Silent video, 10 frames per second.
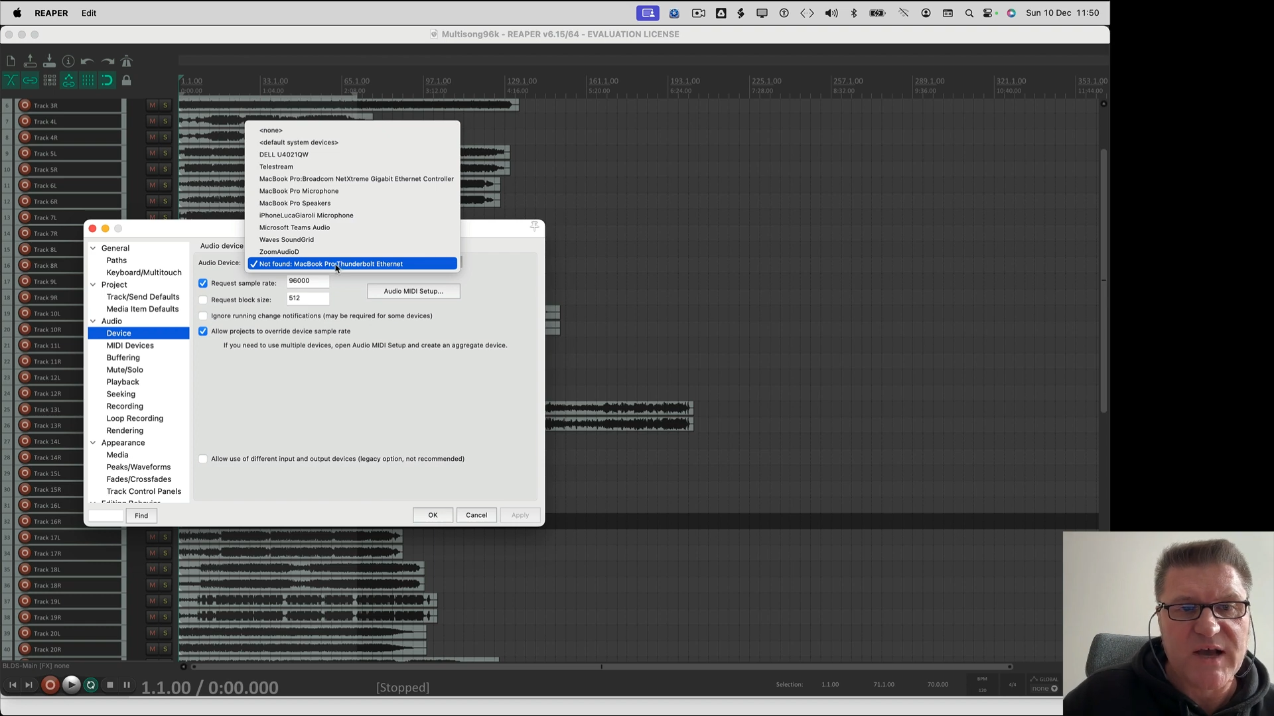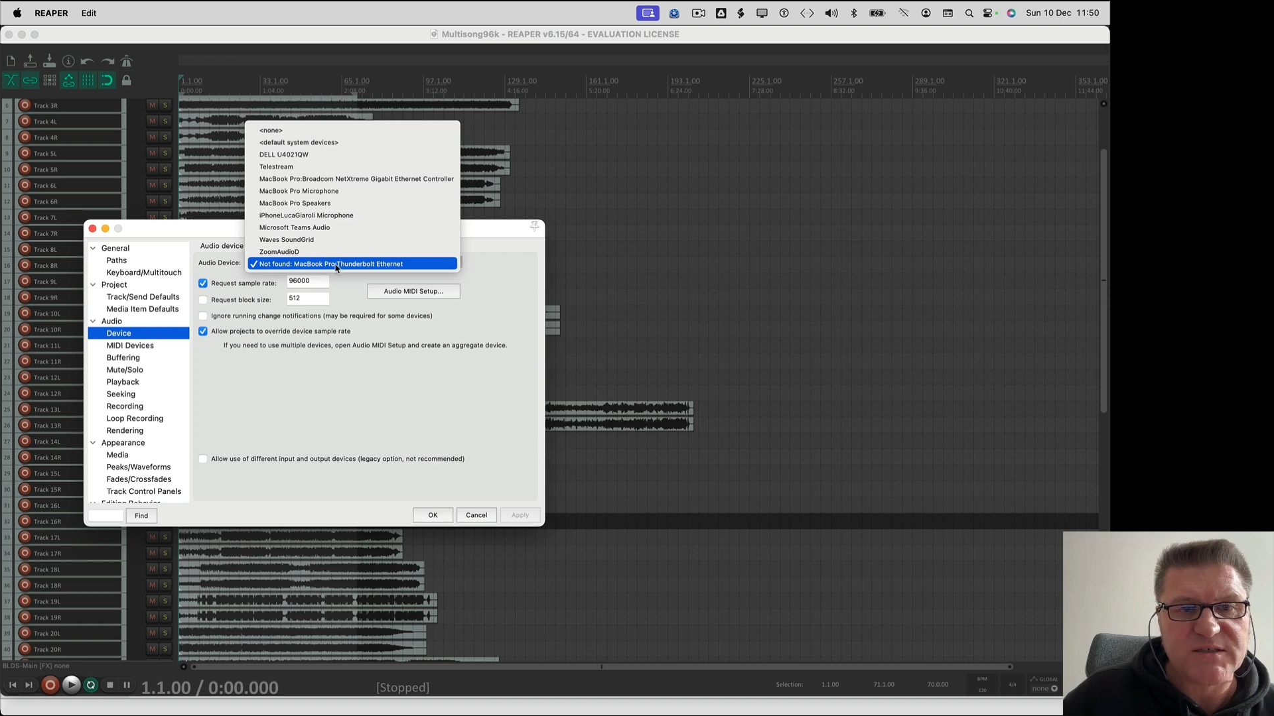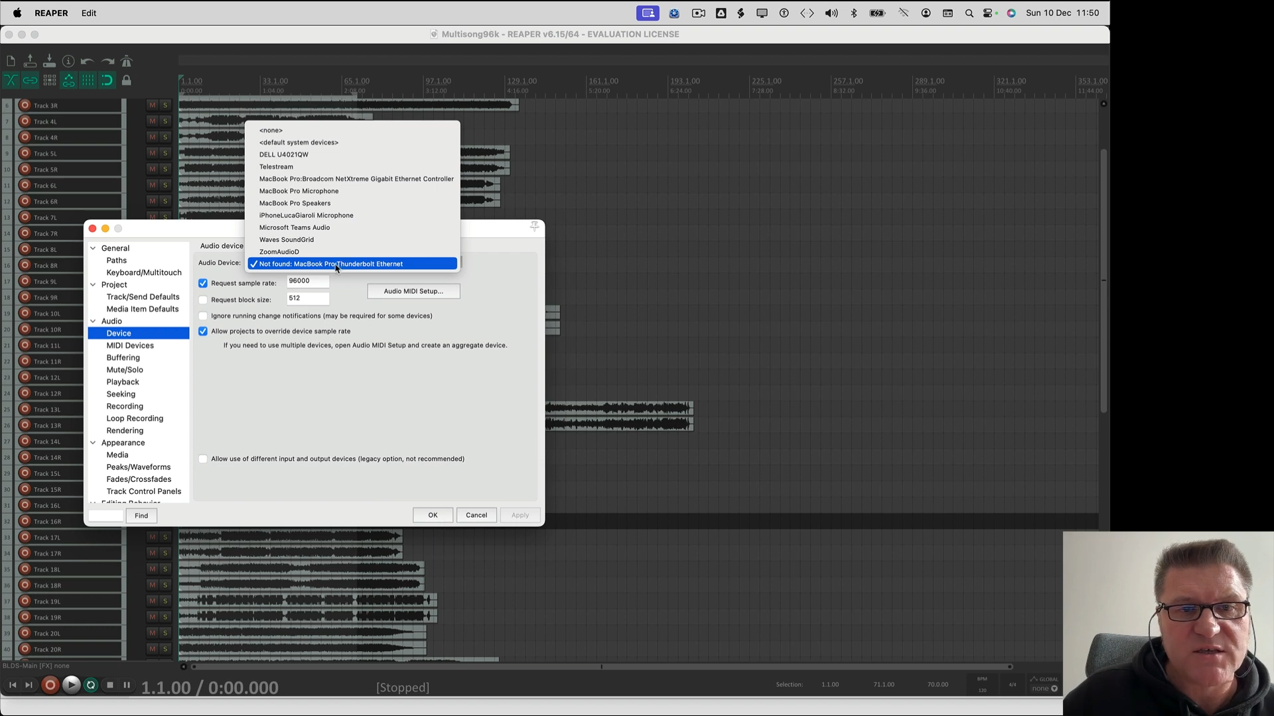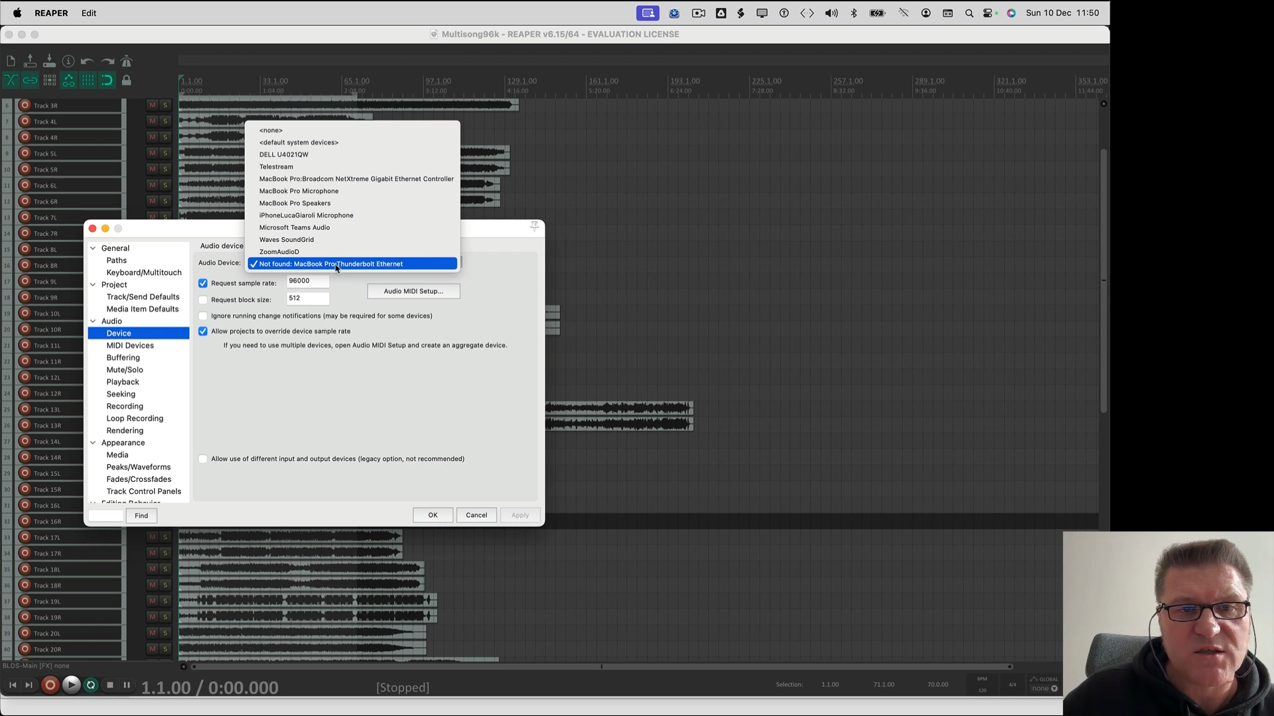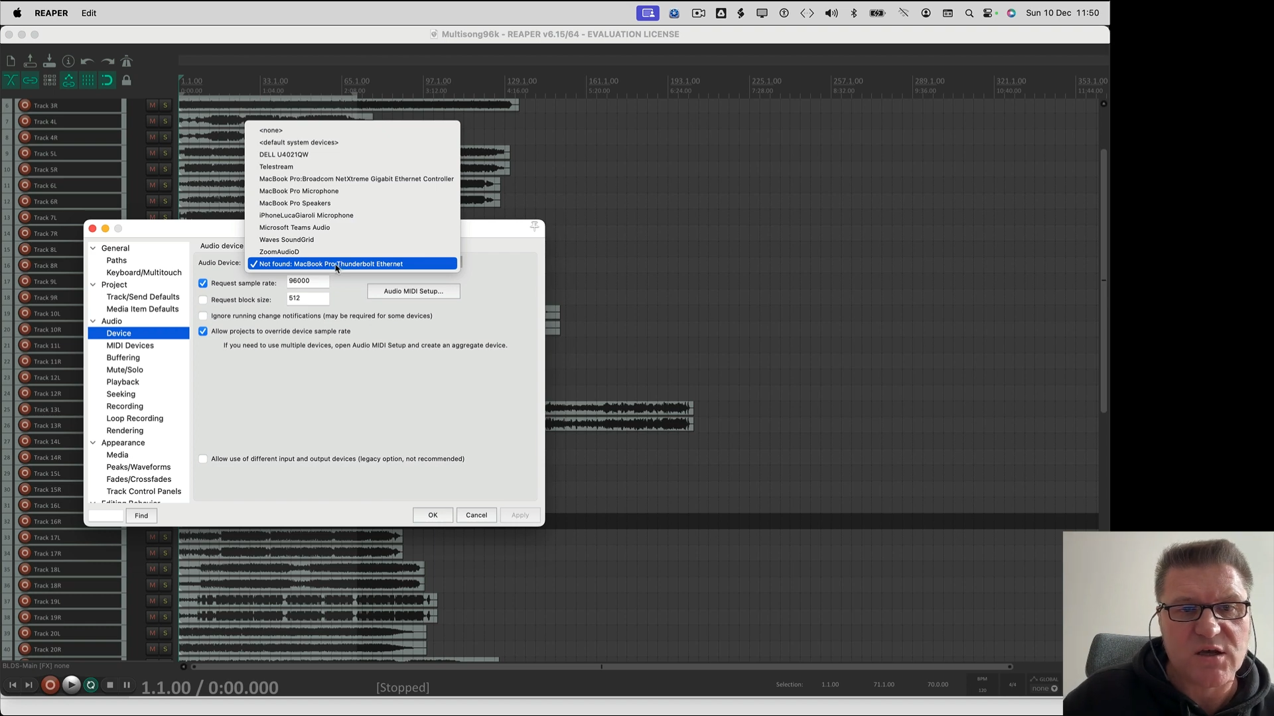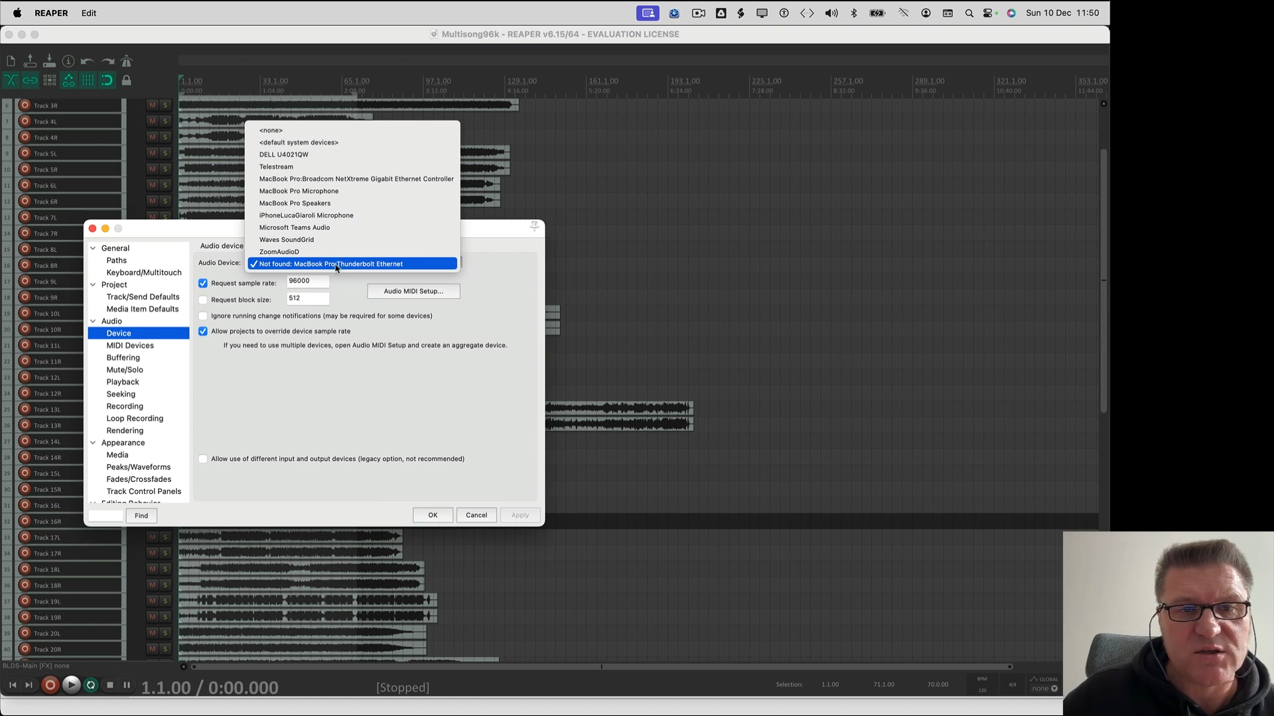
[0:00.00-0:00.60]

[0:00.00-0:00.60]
is not